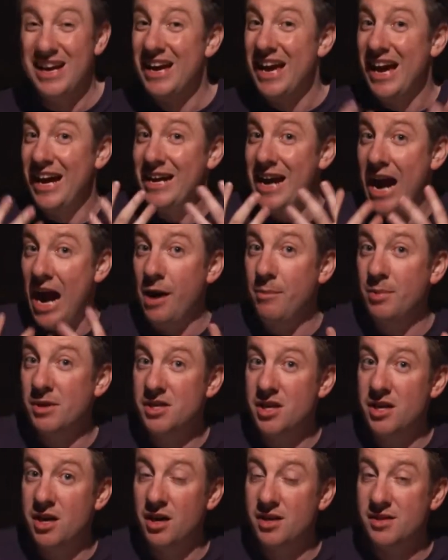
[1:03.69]
And carbon
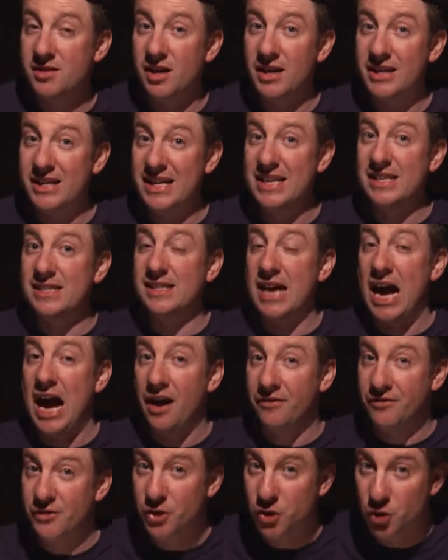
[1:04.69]
dioxide is
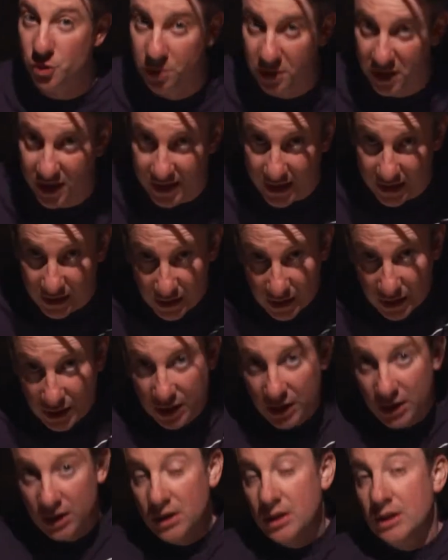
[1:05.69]
after you breathe in
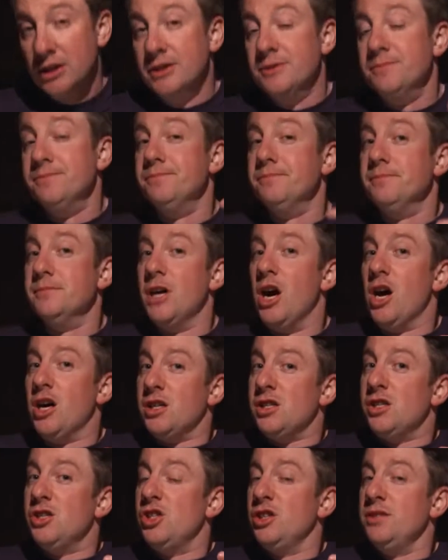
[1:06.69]

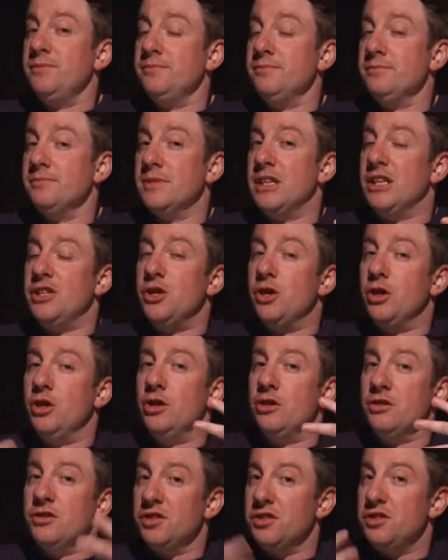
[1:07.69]
oxygen, and your
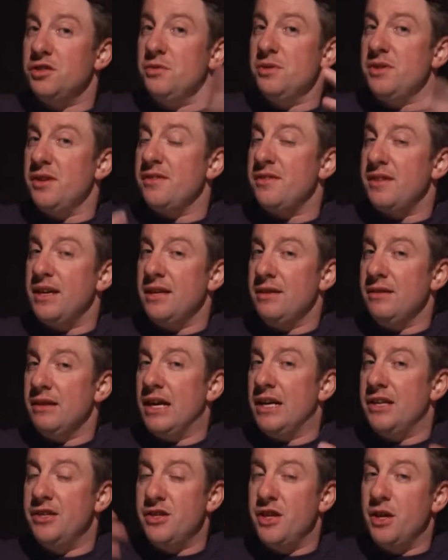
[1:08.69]
lungs do their thing,
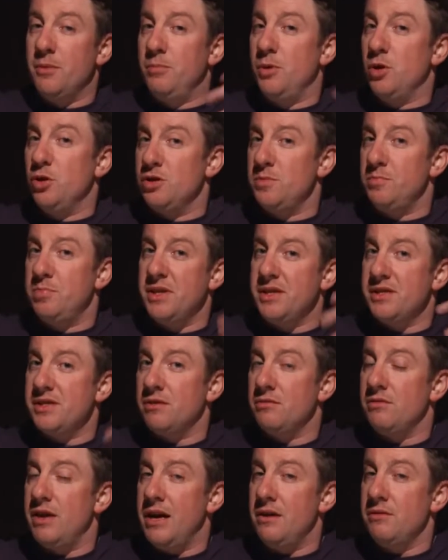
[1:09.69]
and their blood brings it
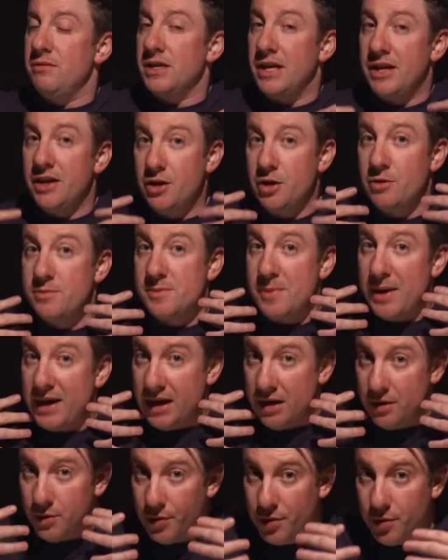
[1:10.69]
round, and it comes back
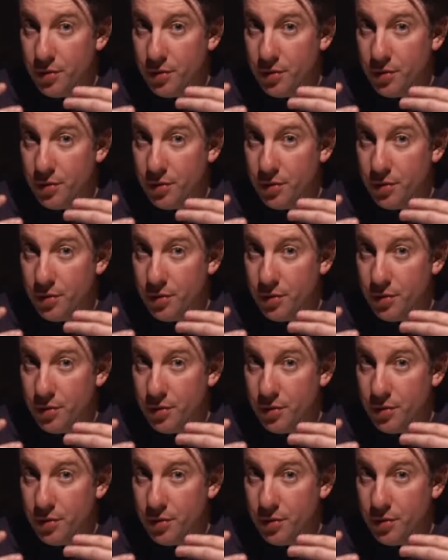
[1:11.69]
out.